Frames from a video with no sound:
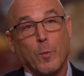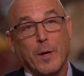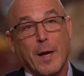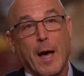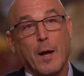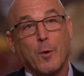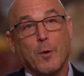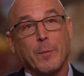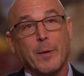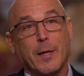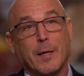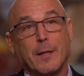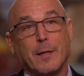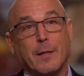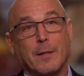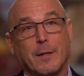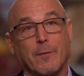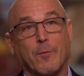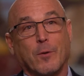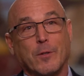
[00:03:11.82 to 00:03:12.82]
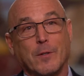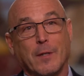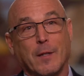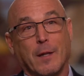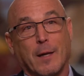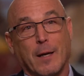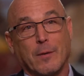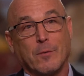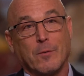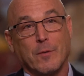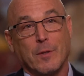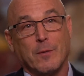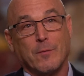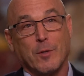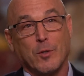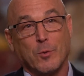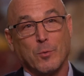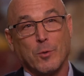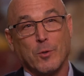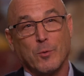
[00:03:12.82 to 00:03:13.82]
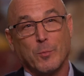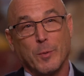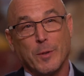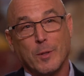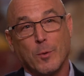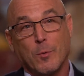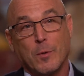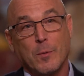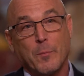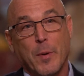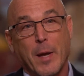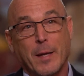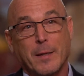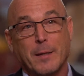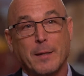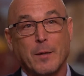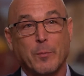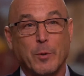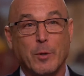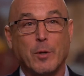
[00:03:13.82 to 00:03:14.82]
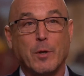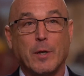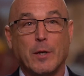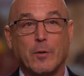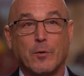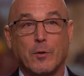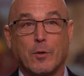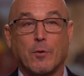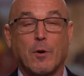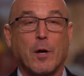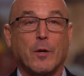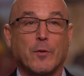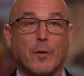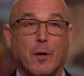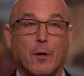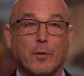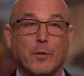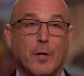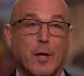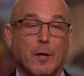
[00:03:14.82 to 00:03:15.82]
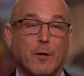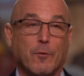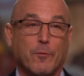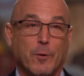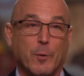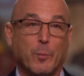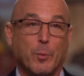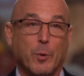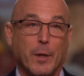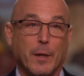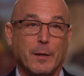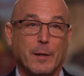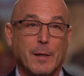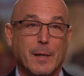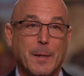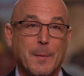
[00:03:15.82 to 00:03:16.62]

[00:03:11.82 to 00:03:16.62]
we're not only making a difference in the lives of individuals, but that we're impacting communities across our entire footprint.